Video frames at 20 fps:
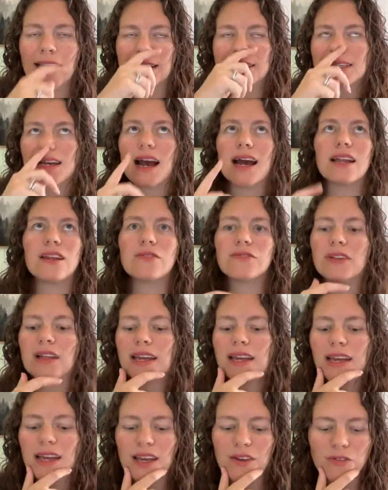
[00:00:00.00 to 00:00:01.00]
It's kind of
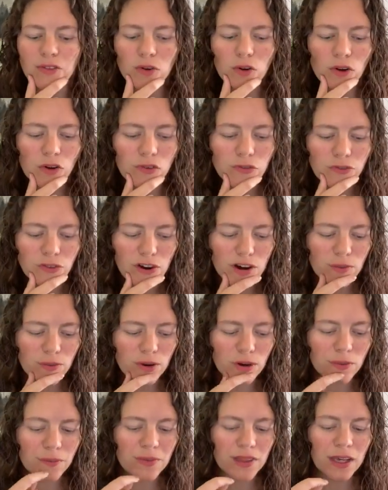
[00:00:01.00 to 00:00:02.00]
like if you're a
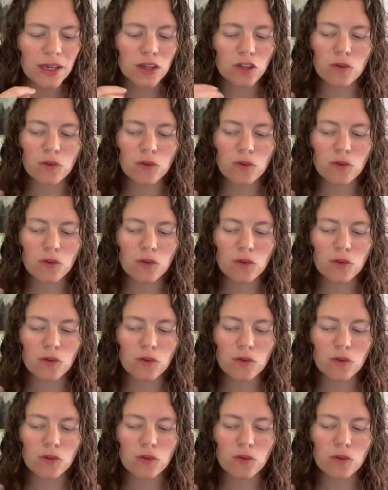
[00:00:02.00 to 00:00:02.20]
farmer,